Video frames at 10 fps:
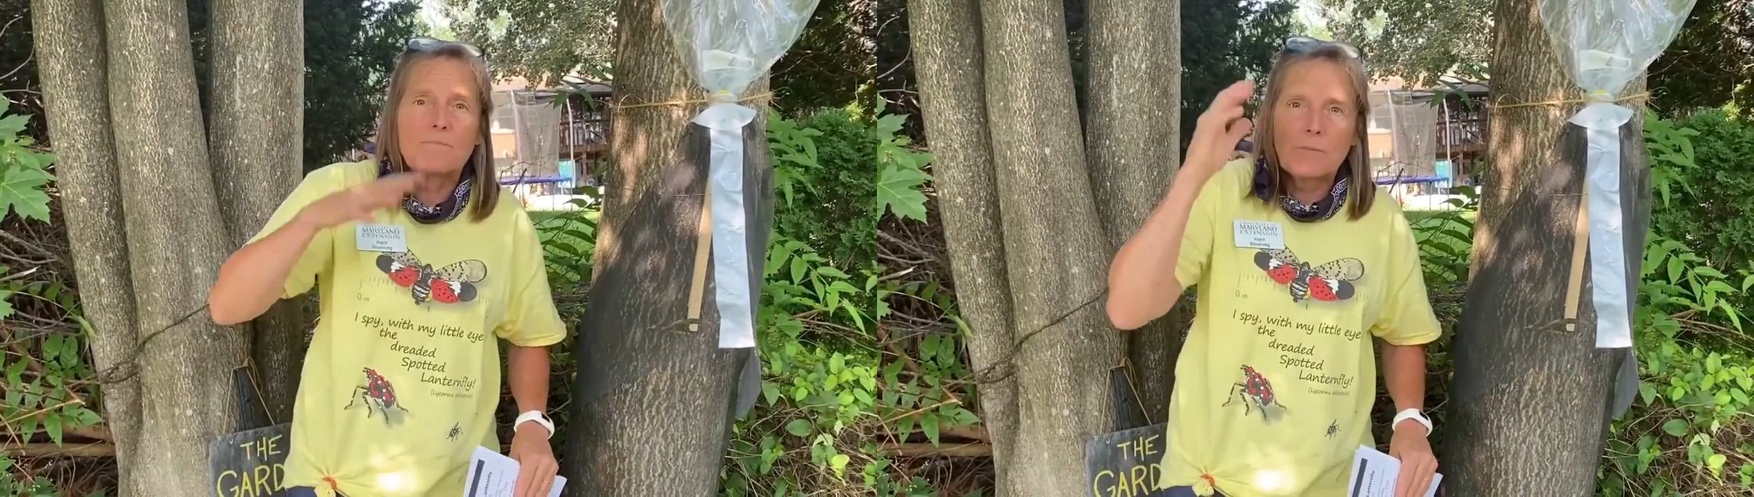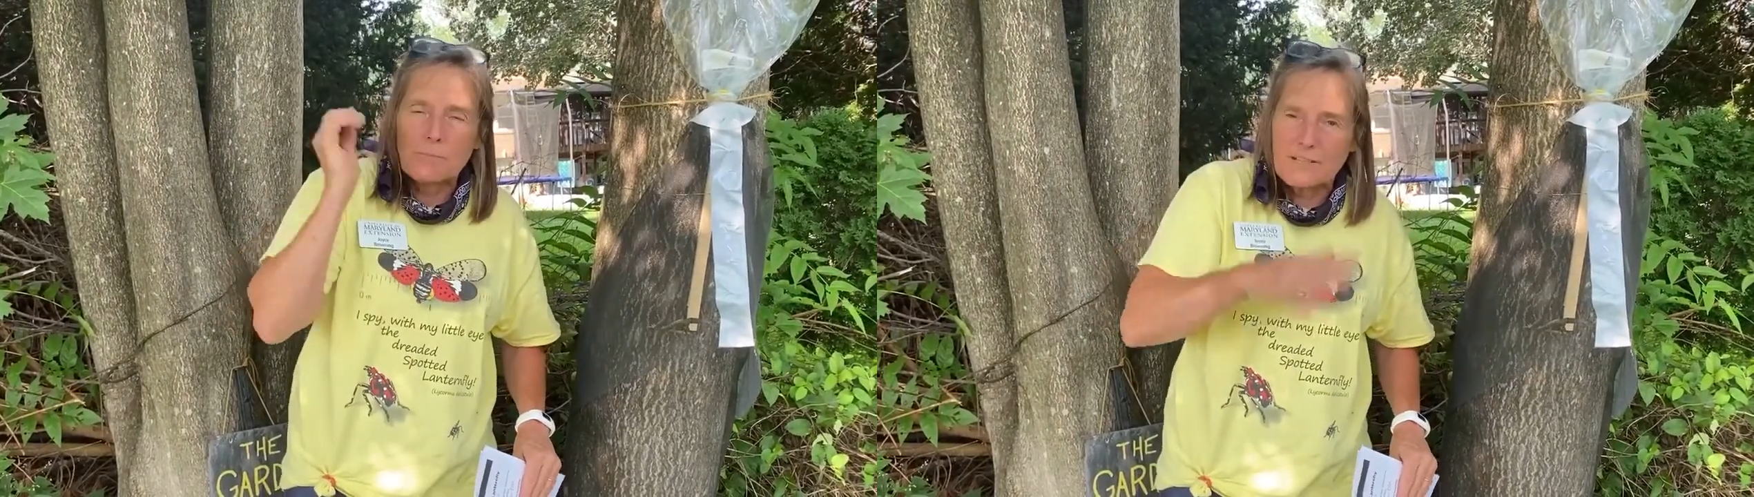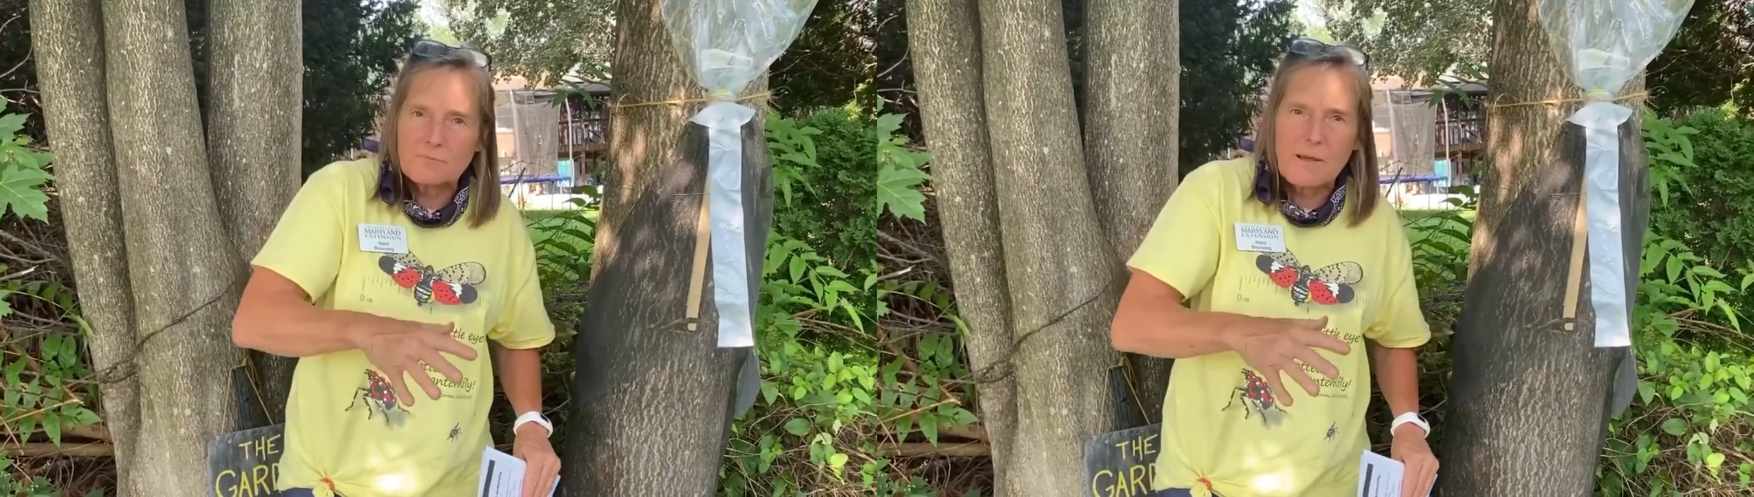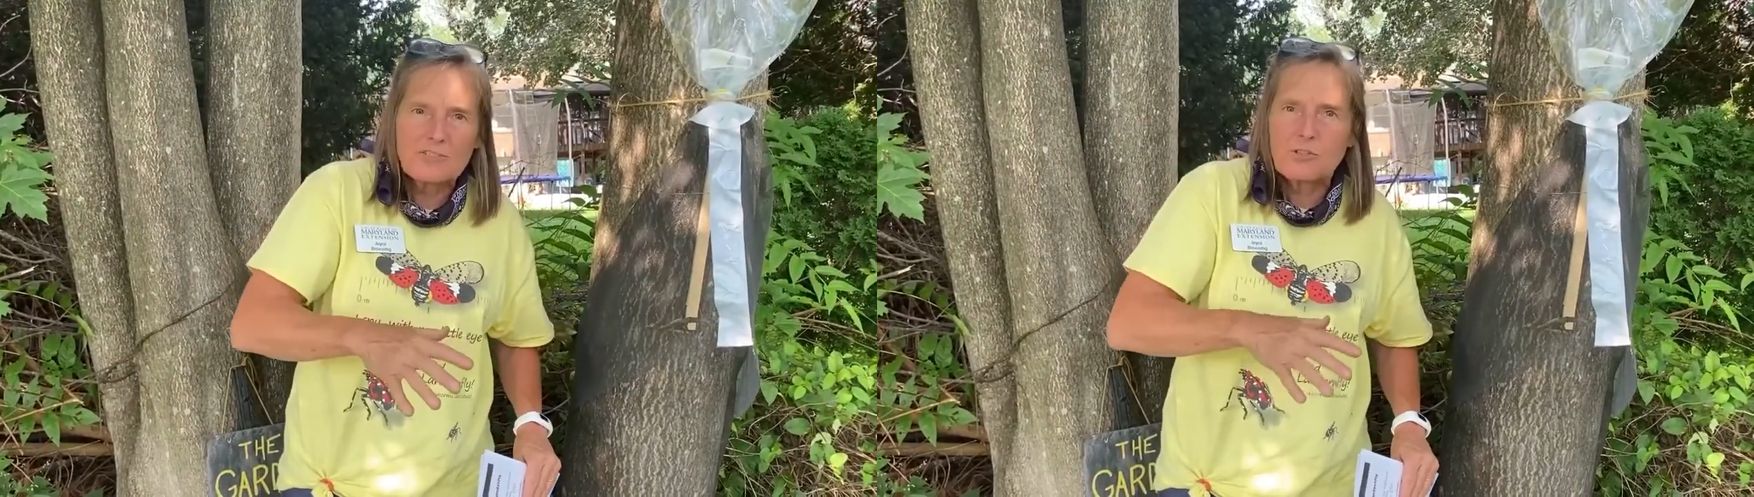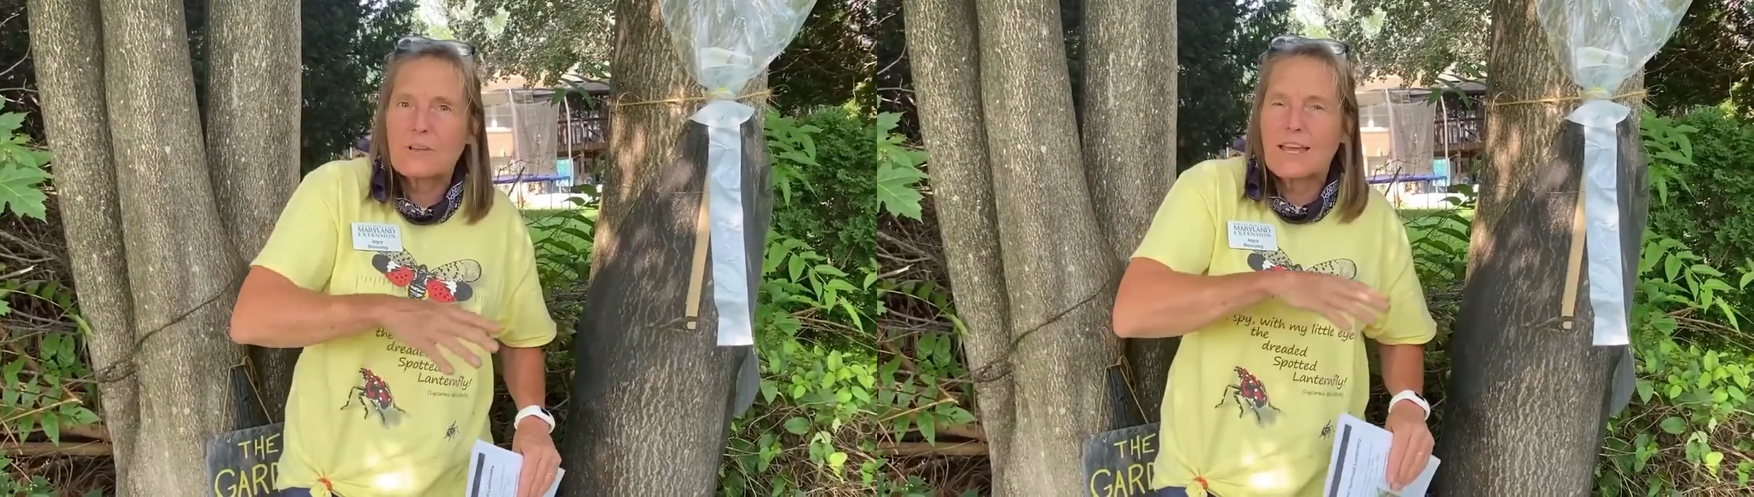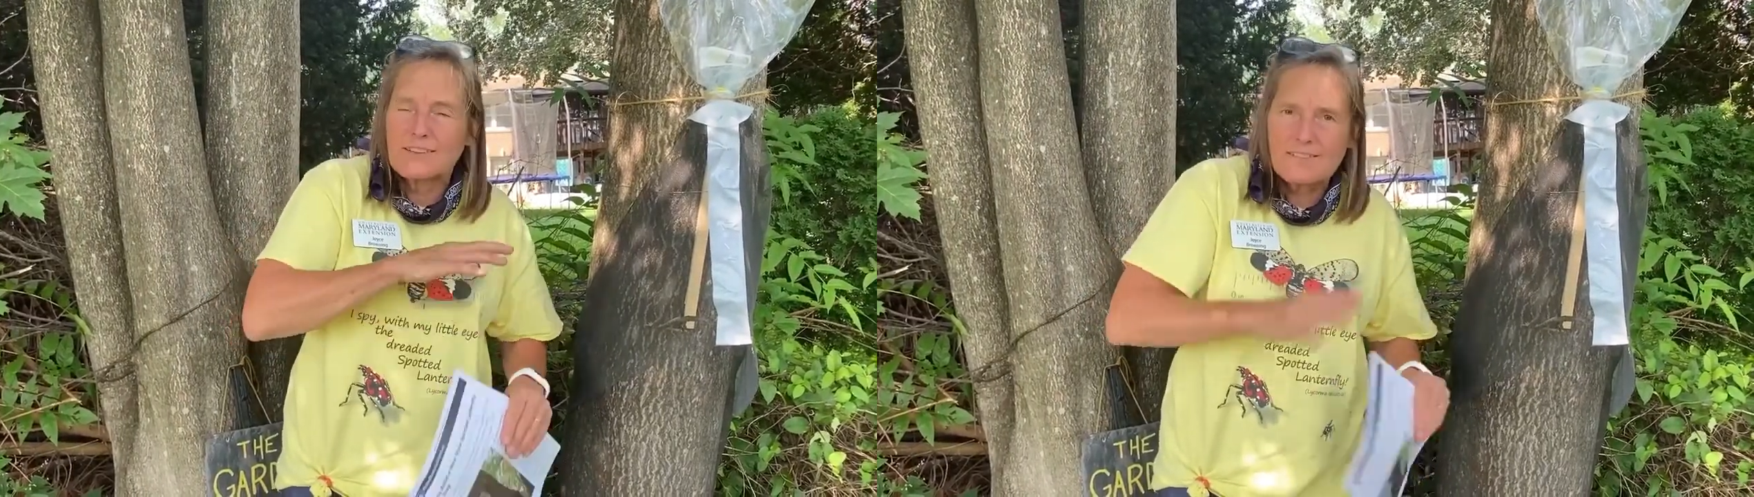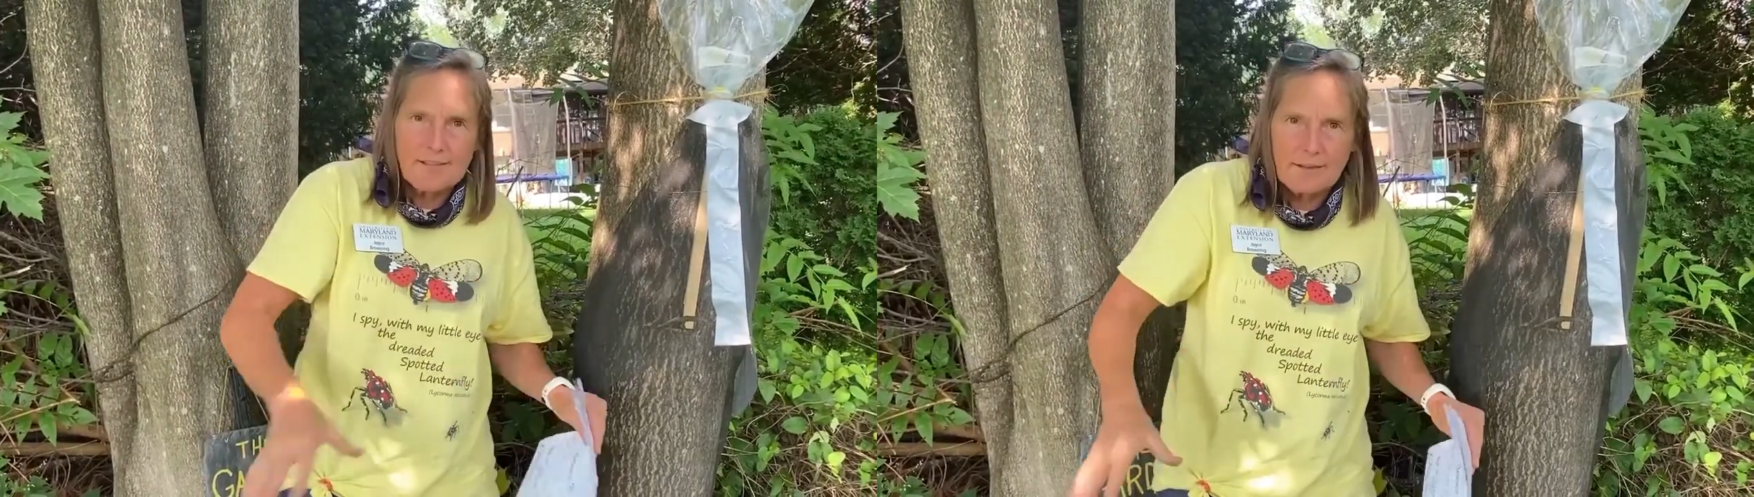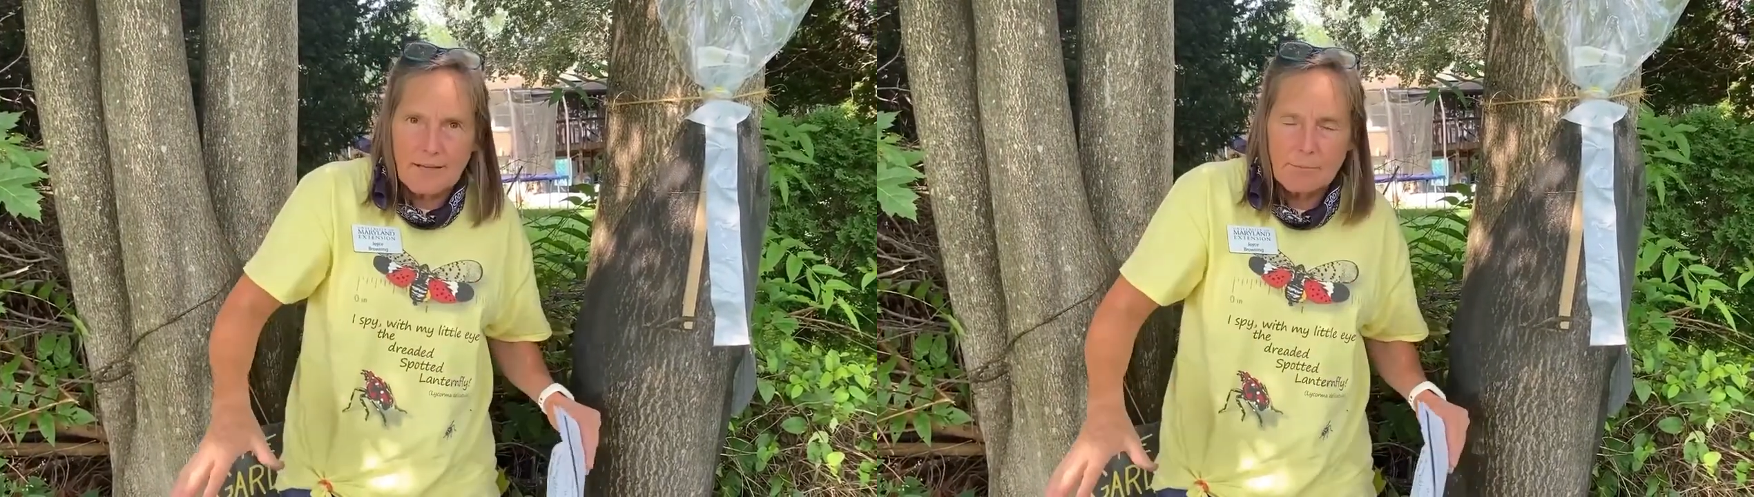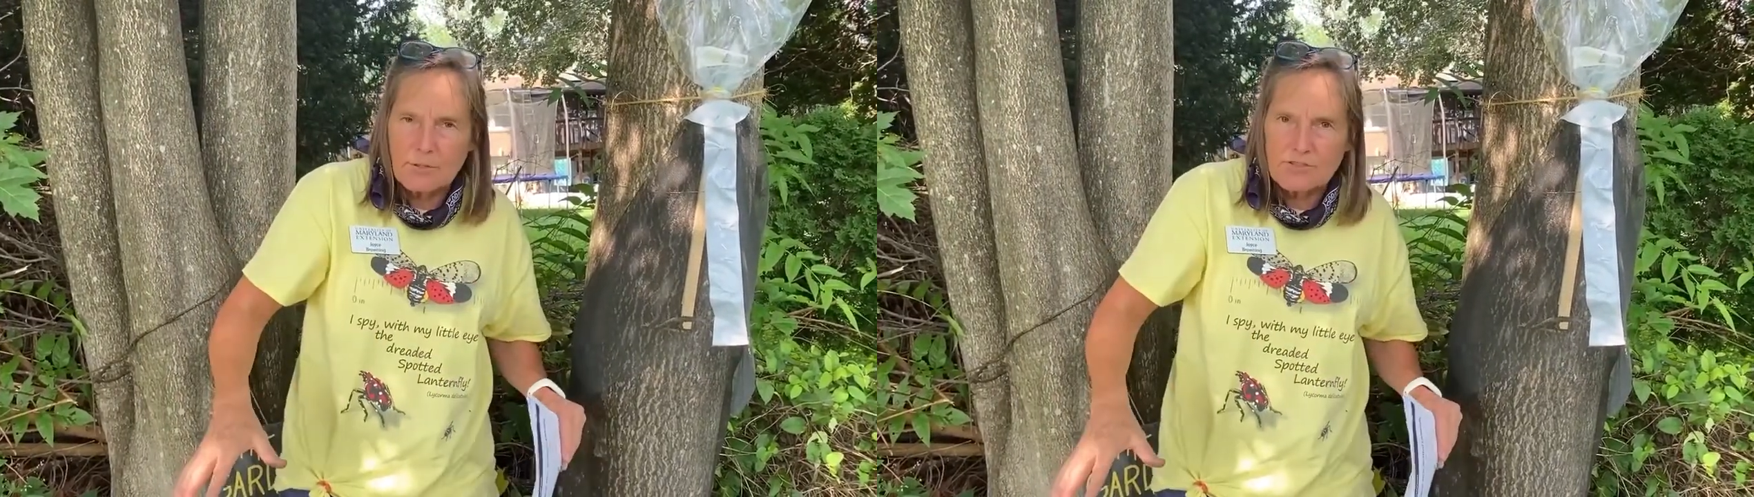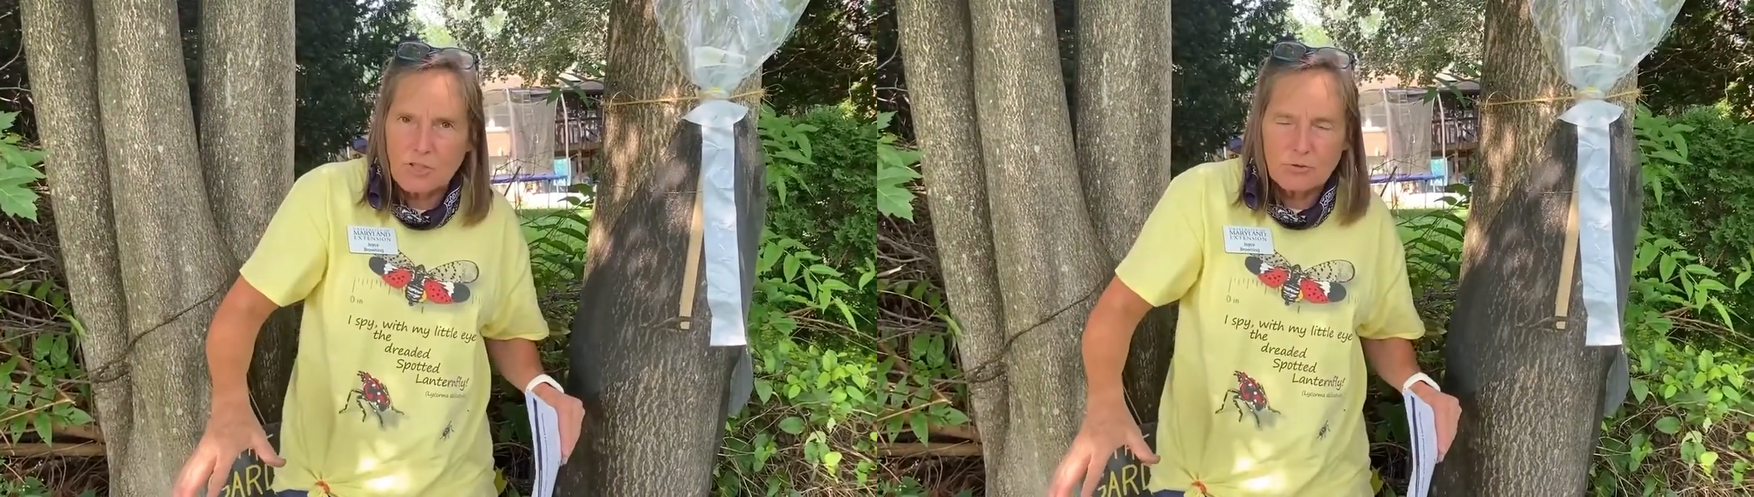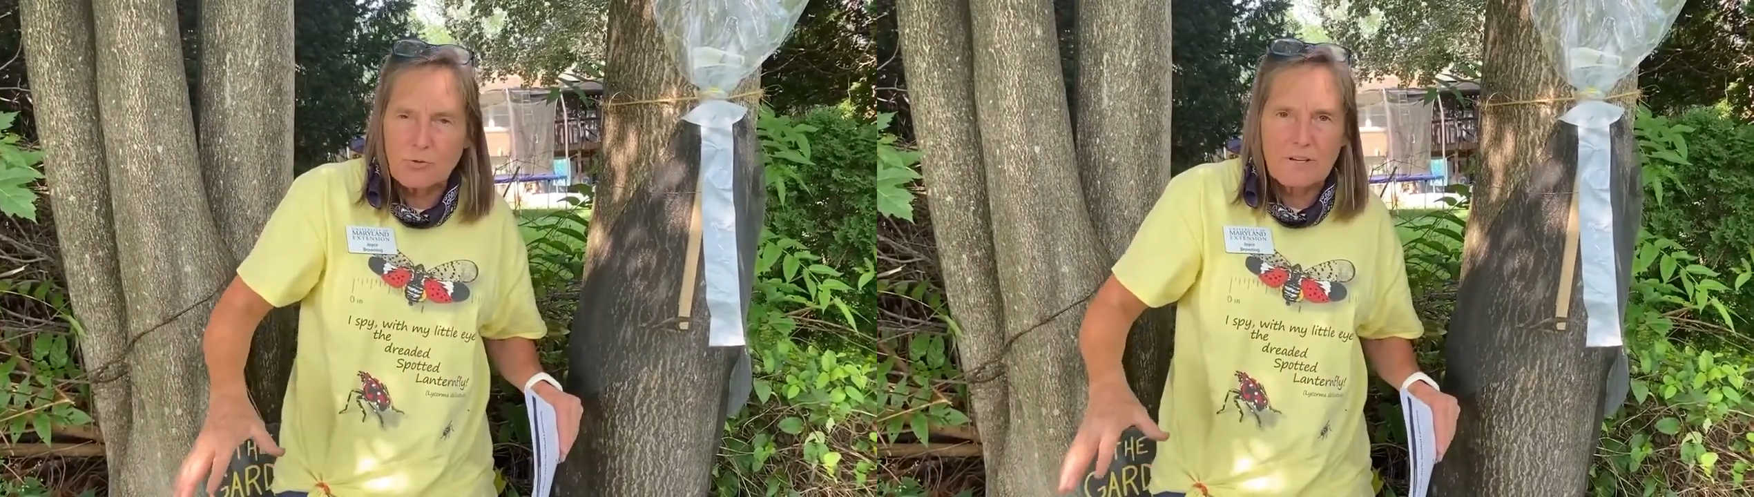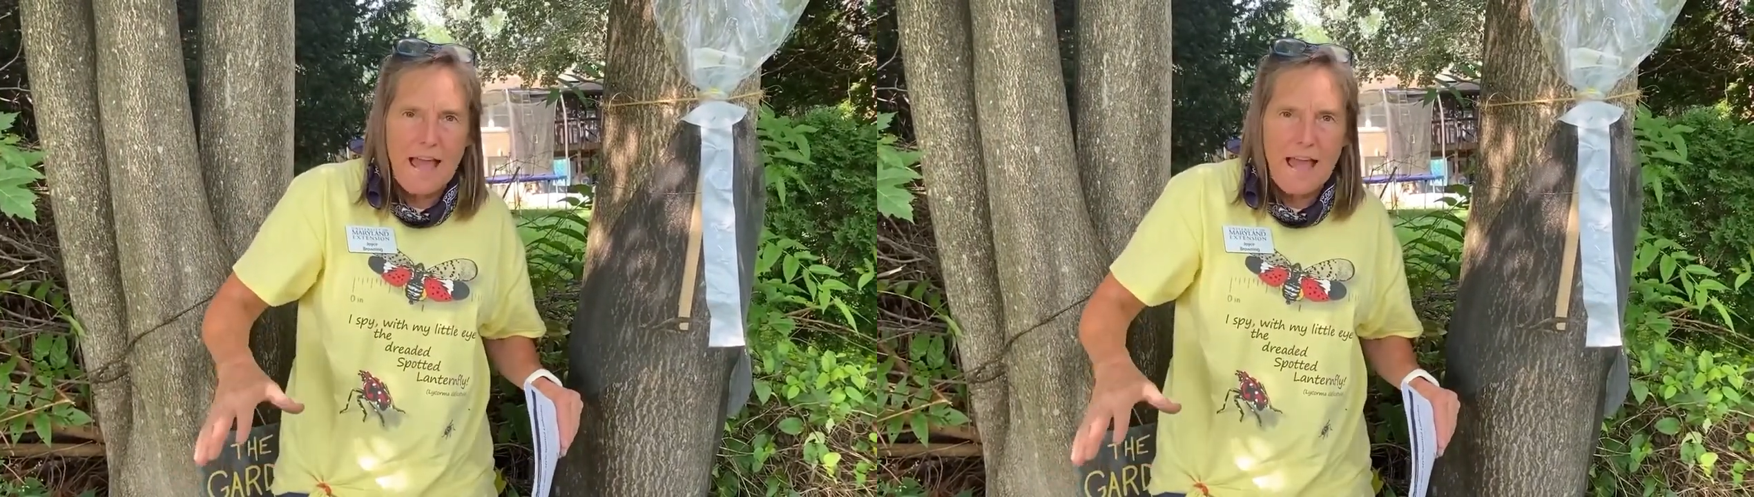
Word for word: but as best you can, send the neighborhood children